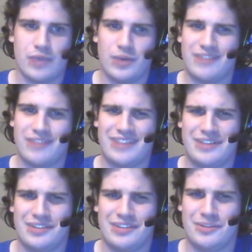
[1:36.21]
what I
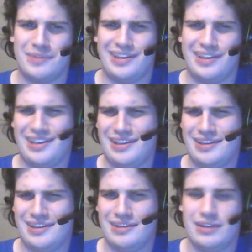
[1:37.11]
found a little bit
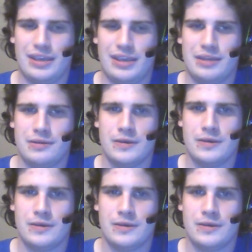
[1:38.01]
and